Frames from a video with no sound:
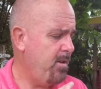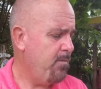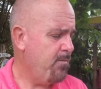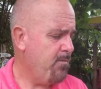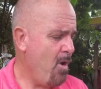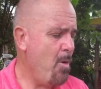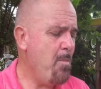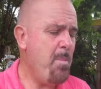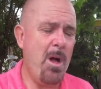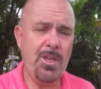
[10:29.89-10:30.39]

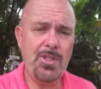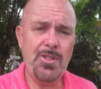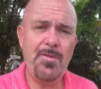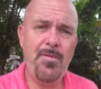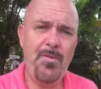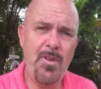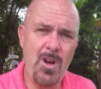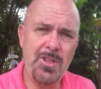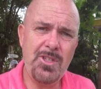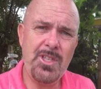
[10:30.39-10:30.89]
robust
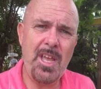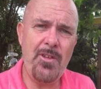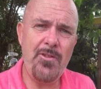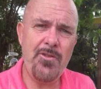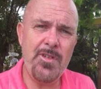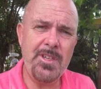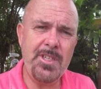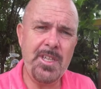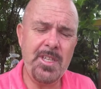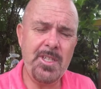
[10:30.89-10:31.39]
first
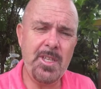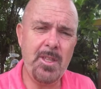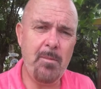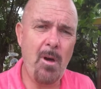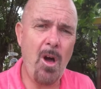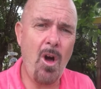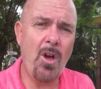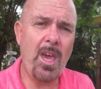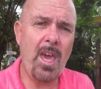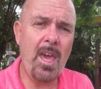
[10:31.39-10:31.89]
entries into the
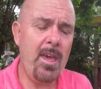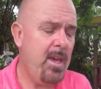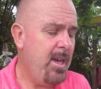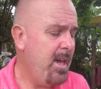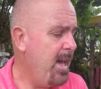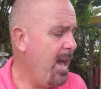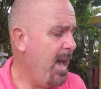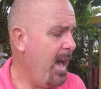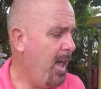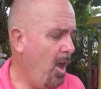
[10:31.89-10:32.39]
market,
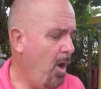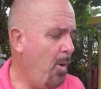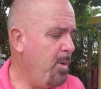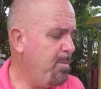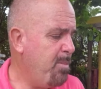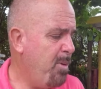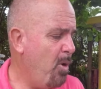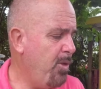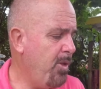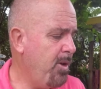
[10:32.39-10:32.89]
and I would
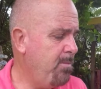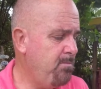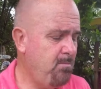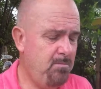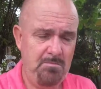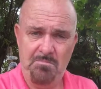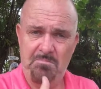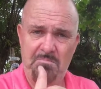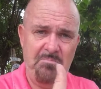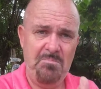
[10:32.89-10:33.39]
put them
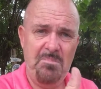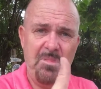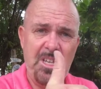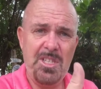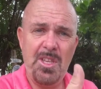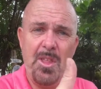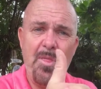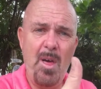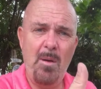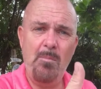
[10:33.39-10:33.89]
as
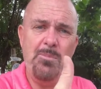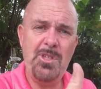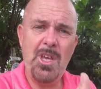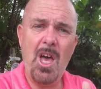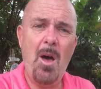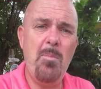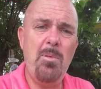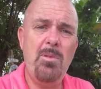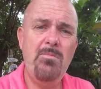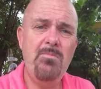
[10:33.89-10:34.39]
a thumbs
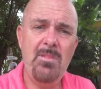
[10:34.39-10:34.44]
up.